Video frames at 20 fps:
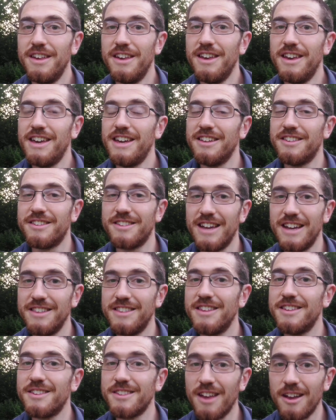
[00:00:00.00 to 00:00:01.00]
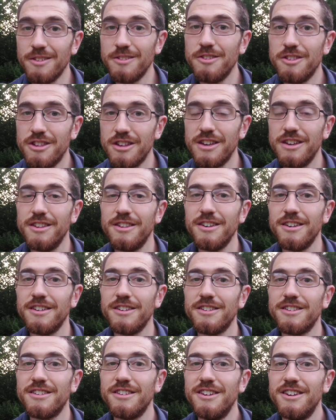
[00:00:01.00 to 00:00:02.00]
He'd sent his son
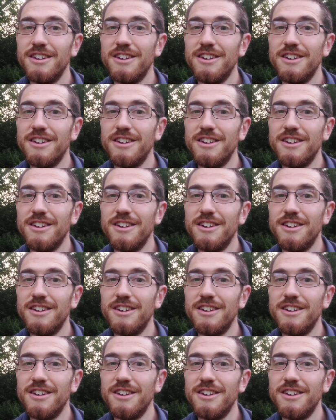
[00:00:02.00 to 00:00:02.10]
Jesus